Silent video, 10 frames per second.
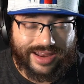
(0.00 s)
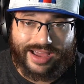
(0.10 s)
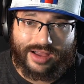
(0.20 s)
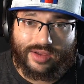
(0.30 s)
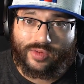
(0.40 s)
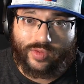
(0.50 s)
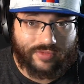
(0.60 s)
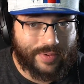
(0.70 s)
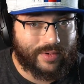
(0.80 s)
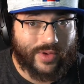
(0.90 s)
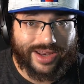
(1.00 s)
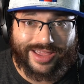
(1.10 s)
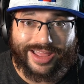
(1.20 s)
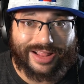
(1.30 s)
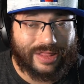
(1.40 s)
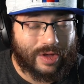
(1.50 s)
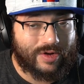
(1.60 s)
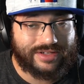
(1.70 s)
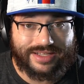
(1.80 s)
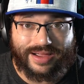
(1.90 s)
And we've been waiting a
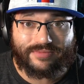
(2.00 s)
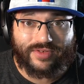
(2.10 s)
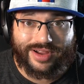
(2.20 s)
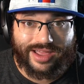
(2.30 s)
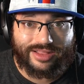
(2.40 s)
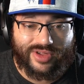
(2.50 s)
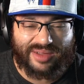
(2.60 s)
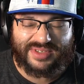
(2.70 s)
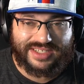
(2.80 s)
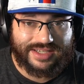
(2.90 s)
long time for a Halo game.